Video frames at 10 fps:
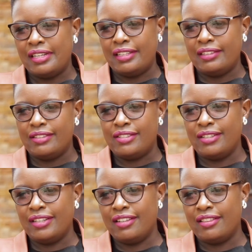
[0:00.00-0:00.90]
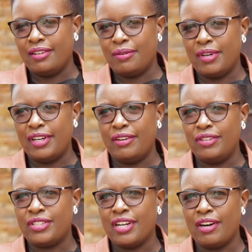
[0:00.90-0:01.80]
Until I think when I
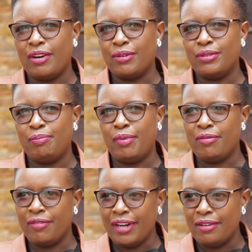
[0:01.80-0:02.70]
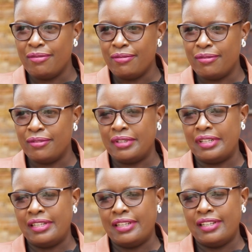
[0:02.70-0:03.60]
reached around P5.
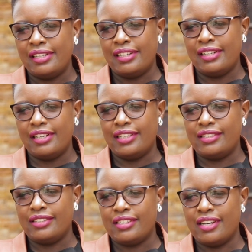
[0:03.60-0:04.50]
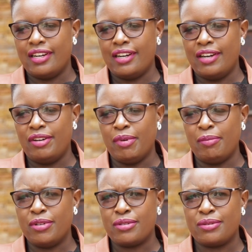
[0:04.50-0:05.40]
And I
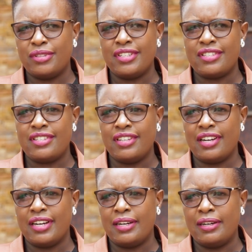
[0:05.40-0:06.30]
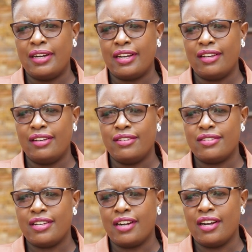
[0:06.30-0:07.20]
remember I was contesting
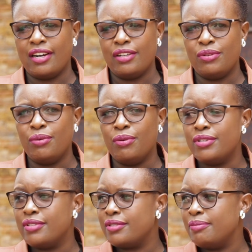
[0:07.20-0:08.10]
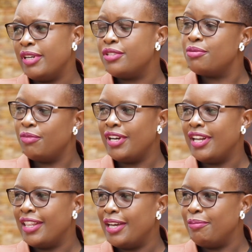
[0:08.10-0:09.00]
against a girl who was much
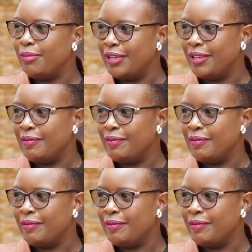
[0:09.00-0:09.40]
smaller than me.